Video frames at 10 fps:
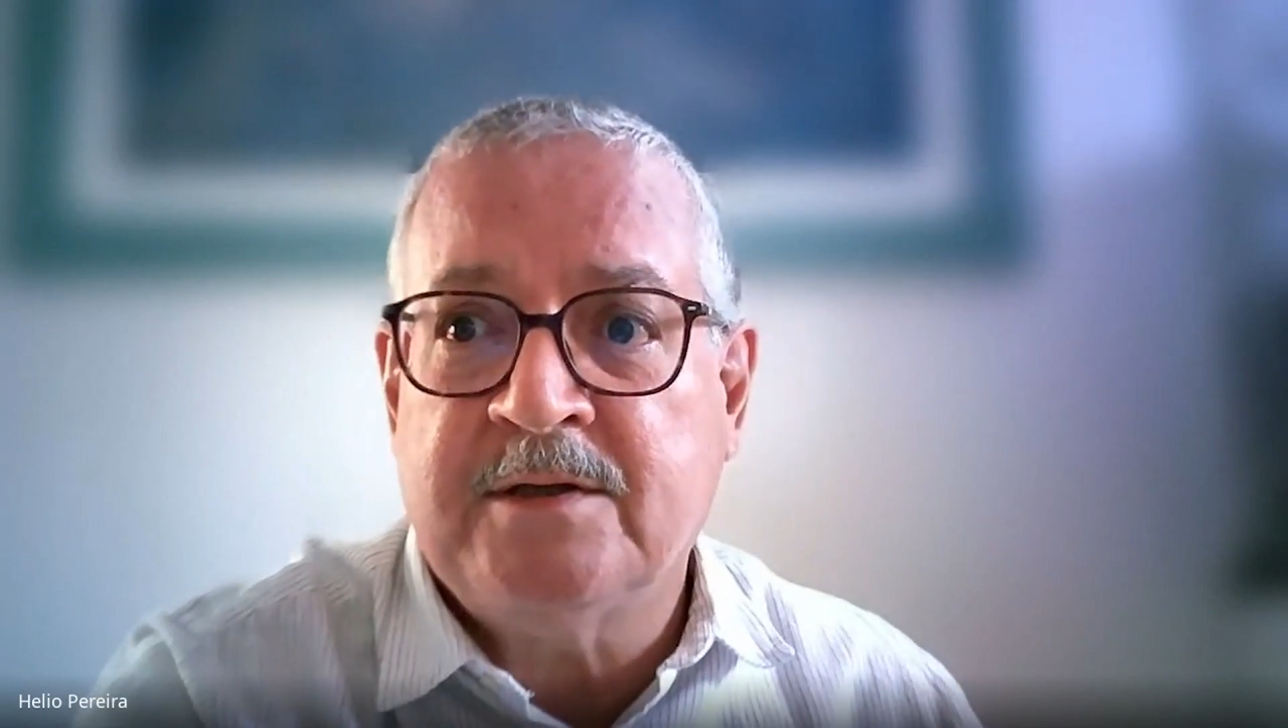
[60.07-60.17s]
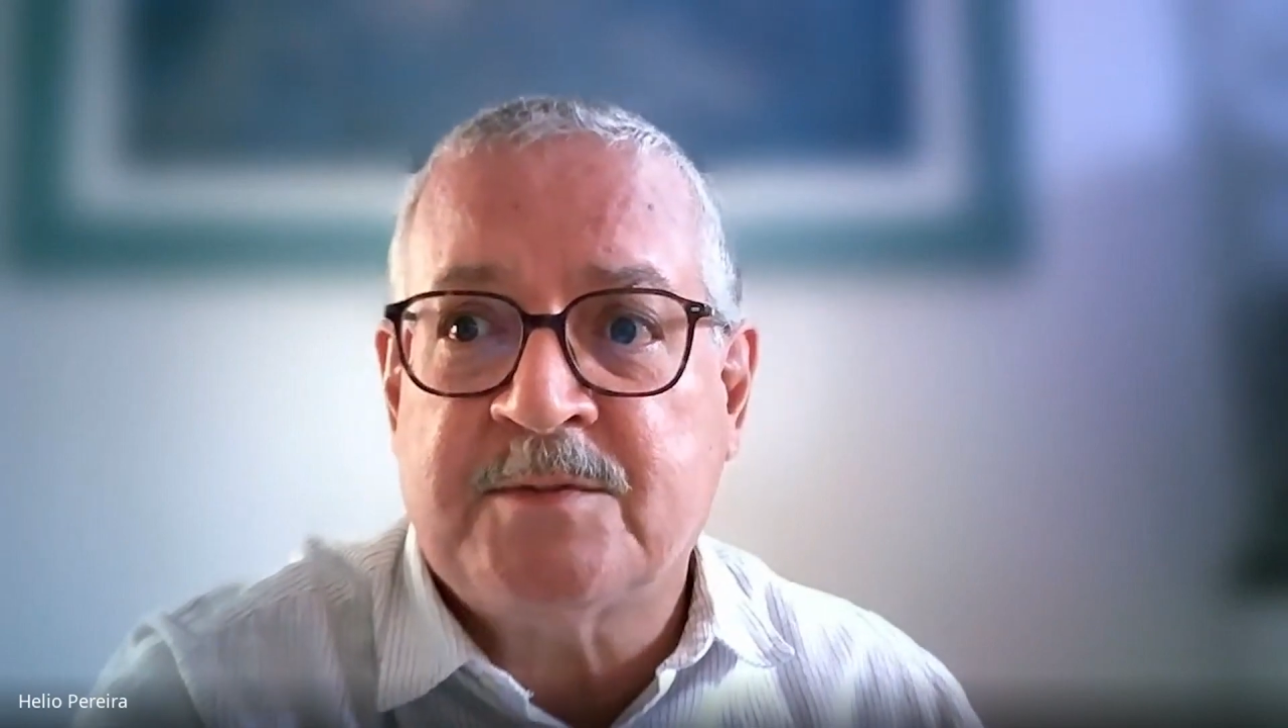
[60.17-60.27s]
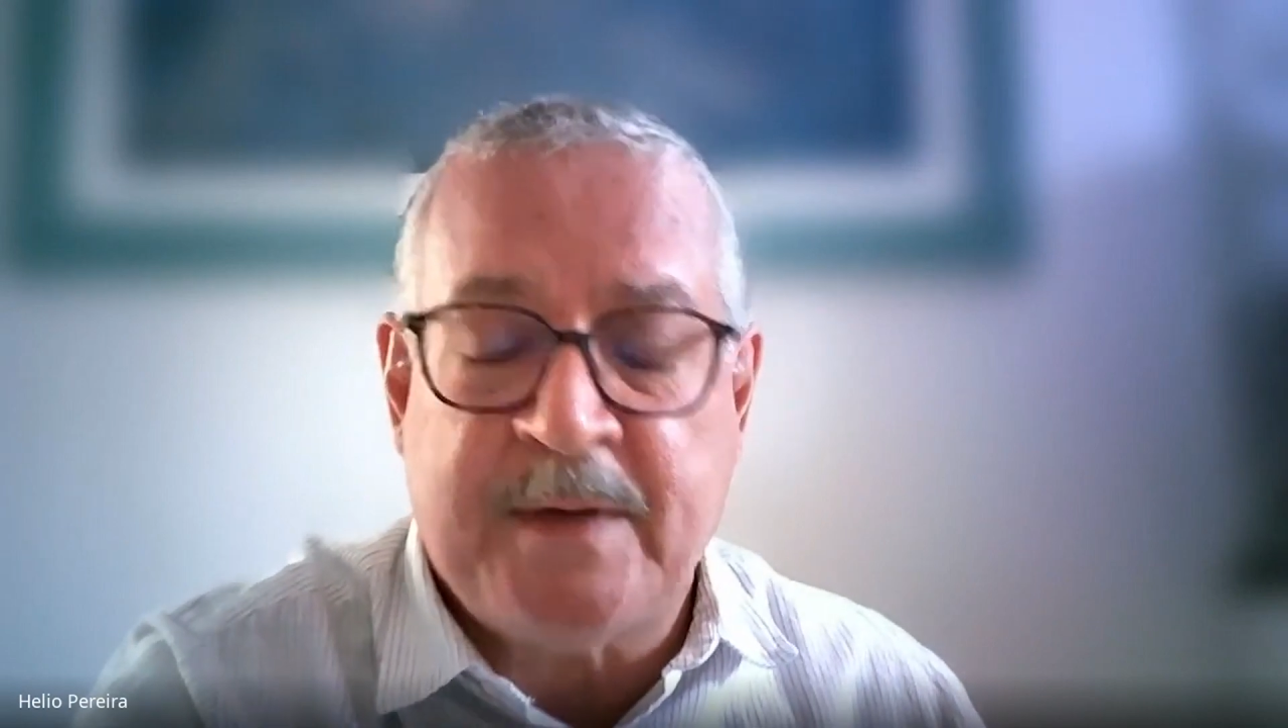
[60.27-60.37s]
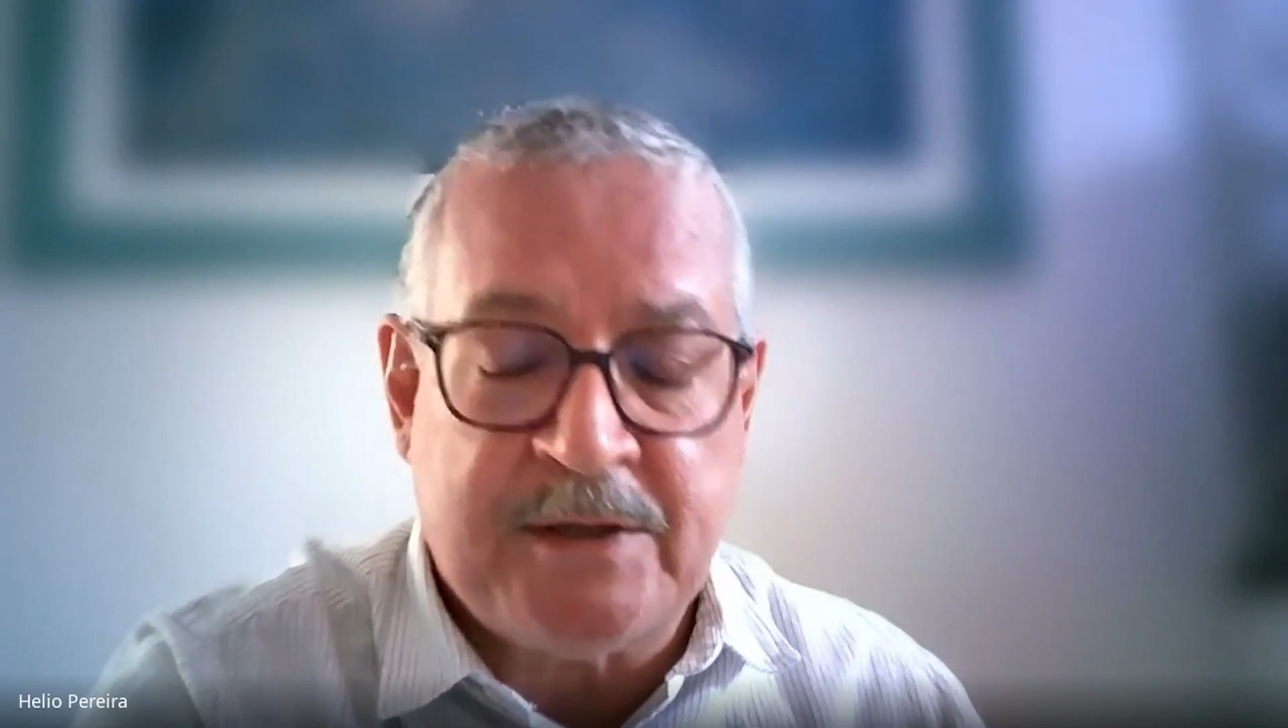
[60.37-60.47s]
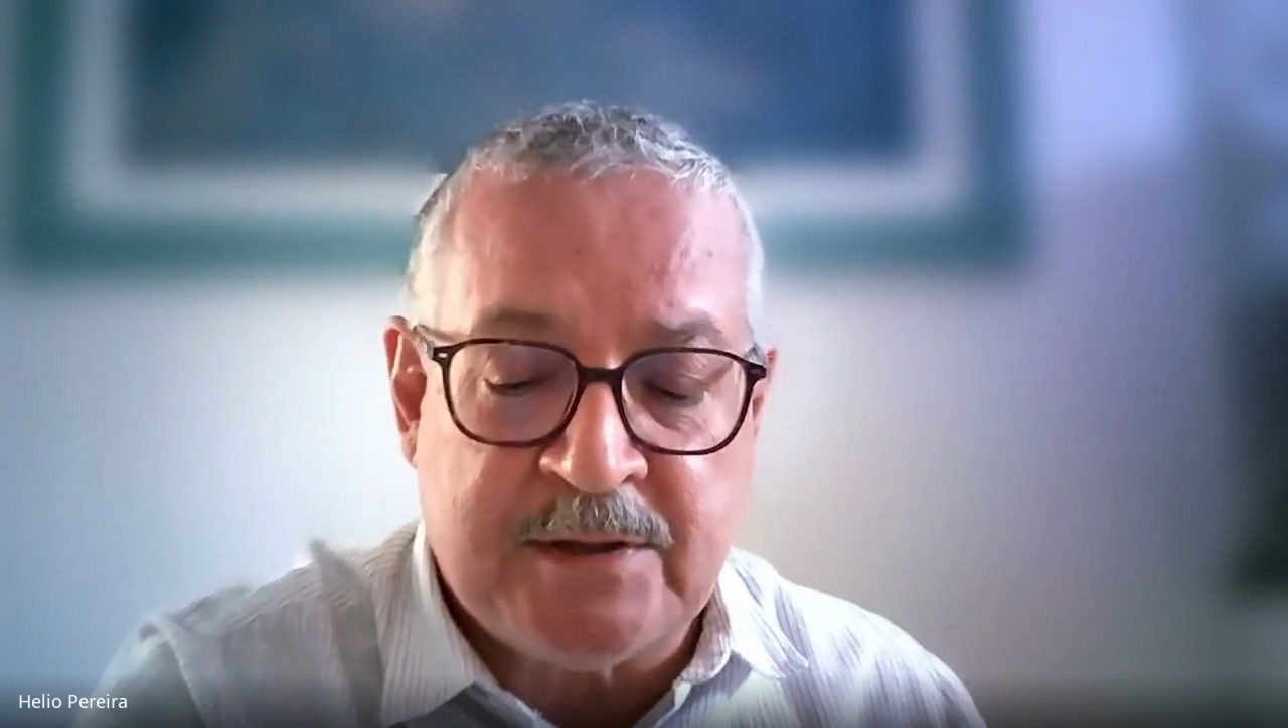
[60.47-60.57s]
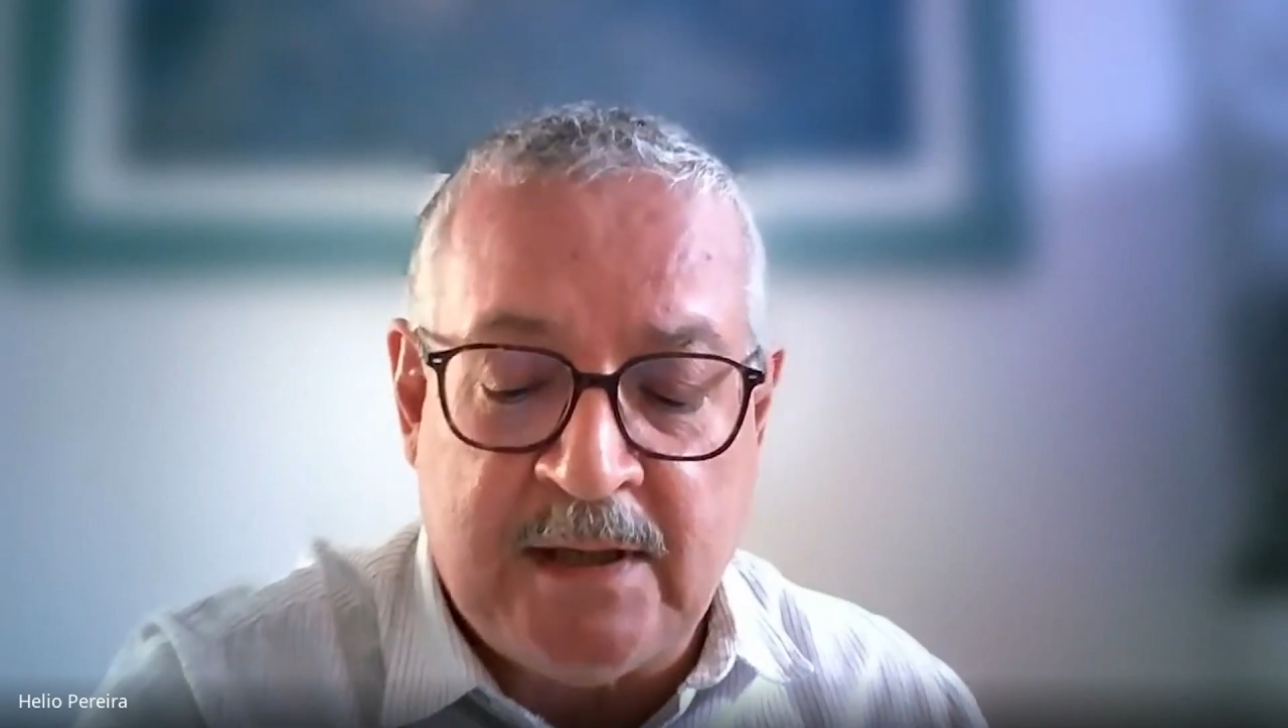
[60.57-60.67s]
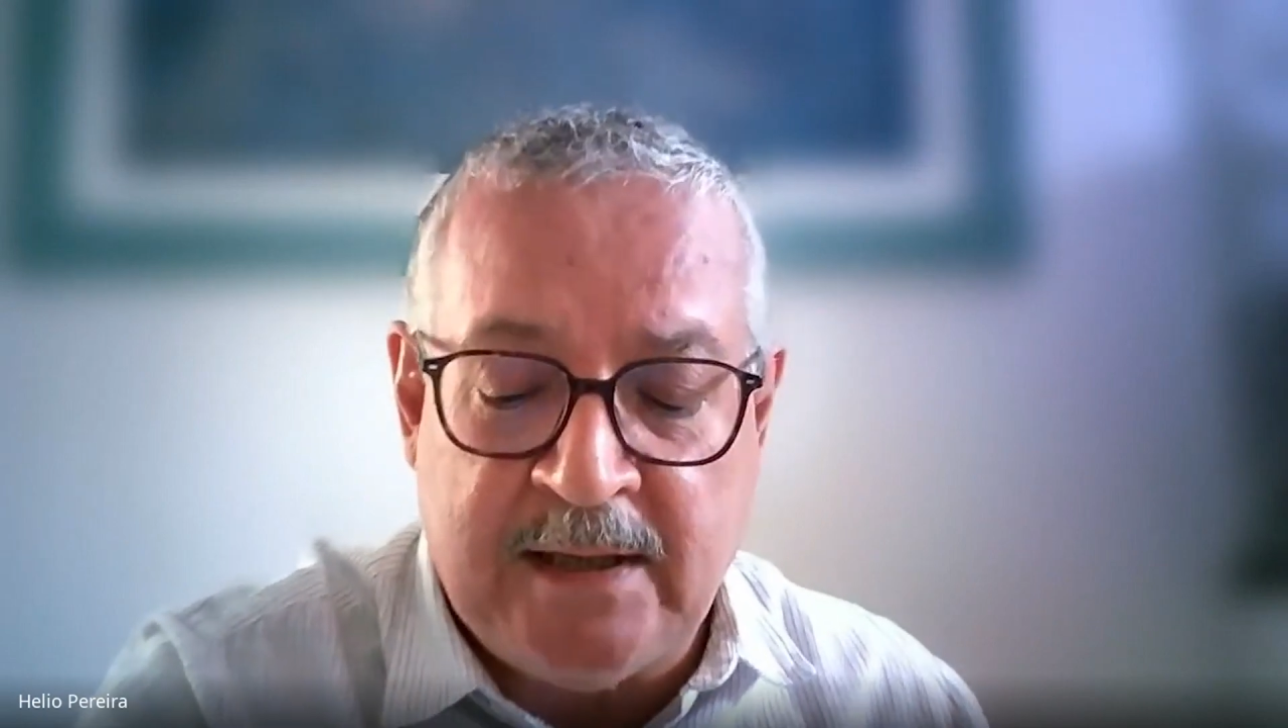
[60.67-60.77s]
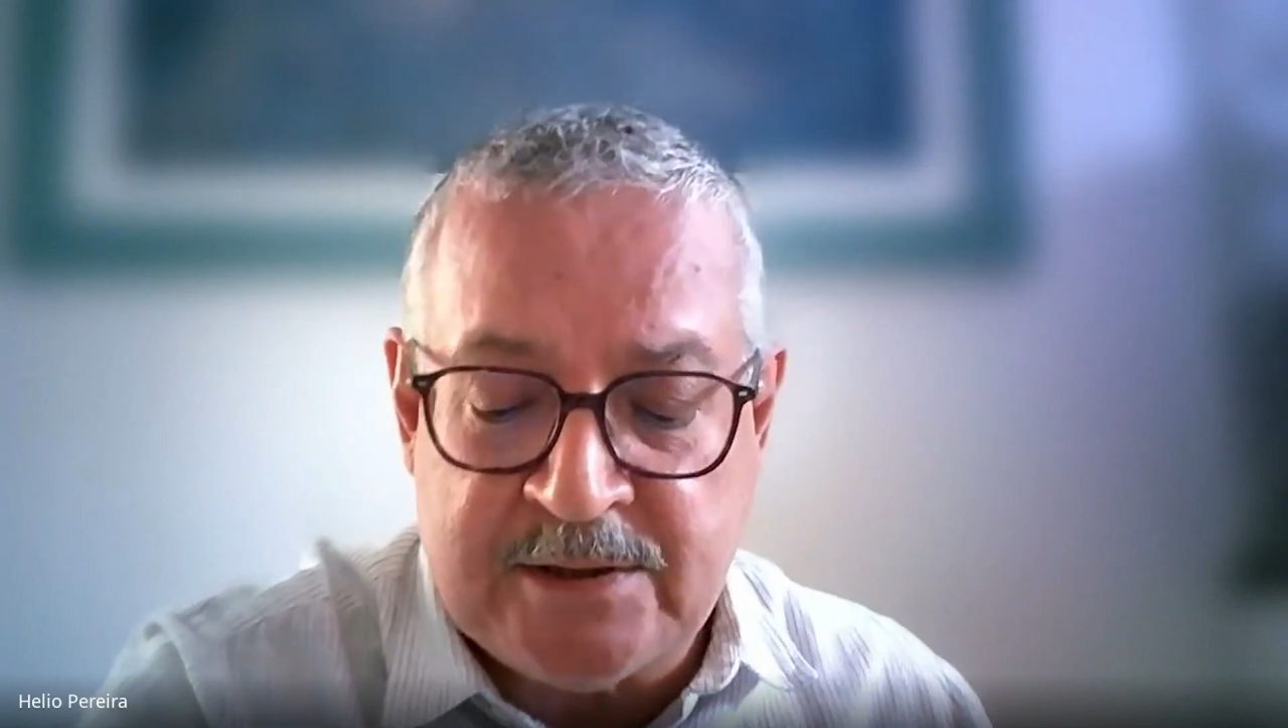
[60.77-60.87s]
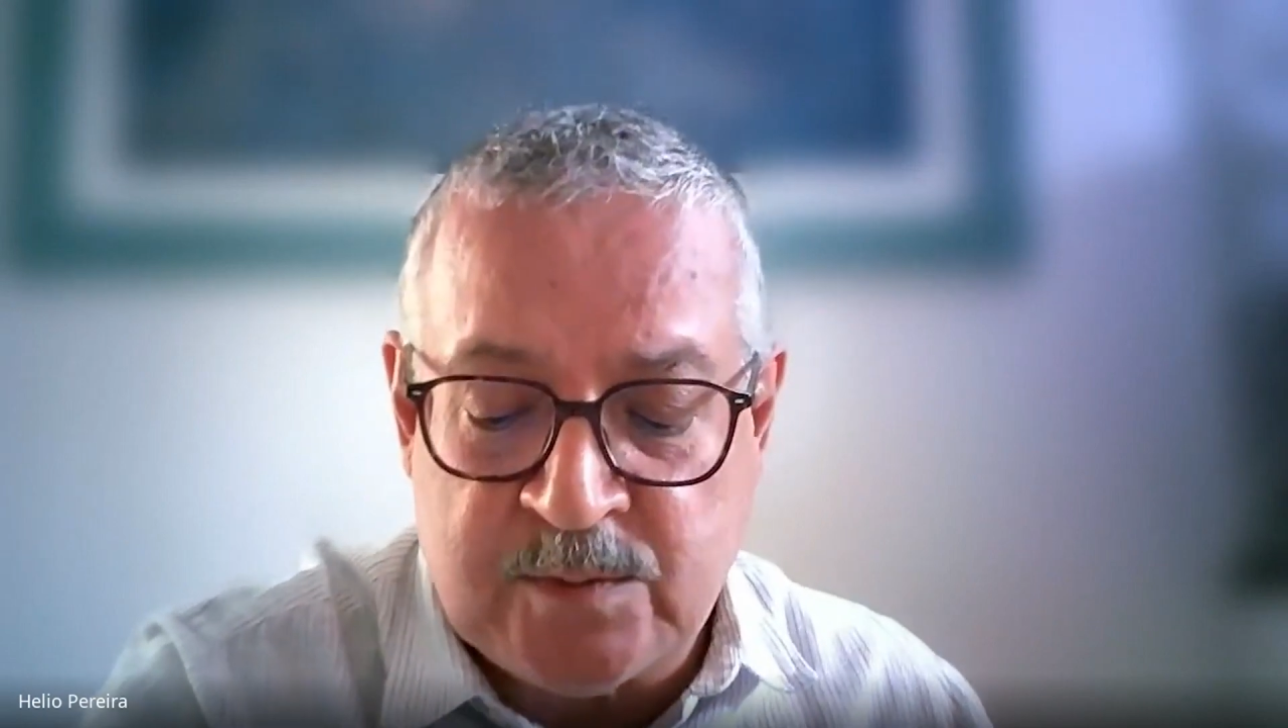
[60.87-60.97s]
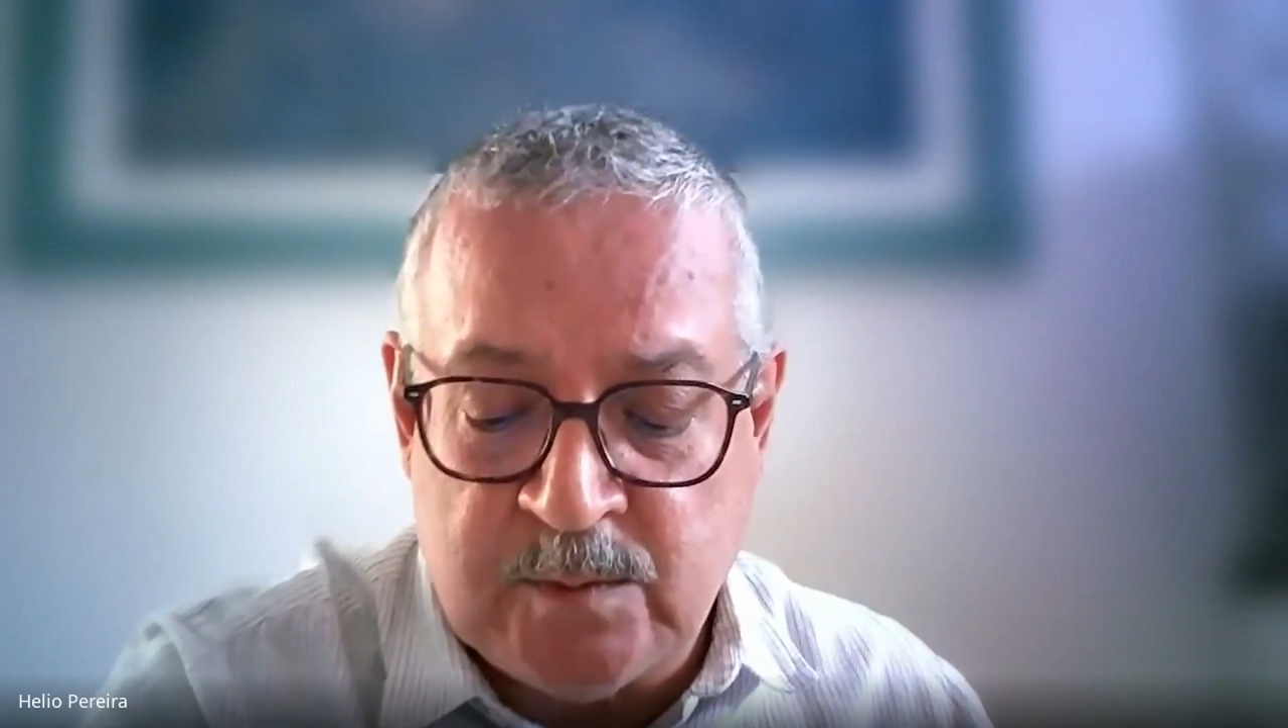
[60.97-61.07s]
specialized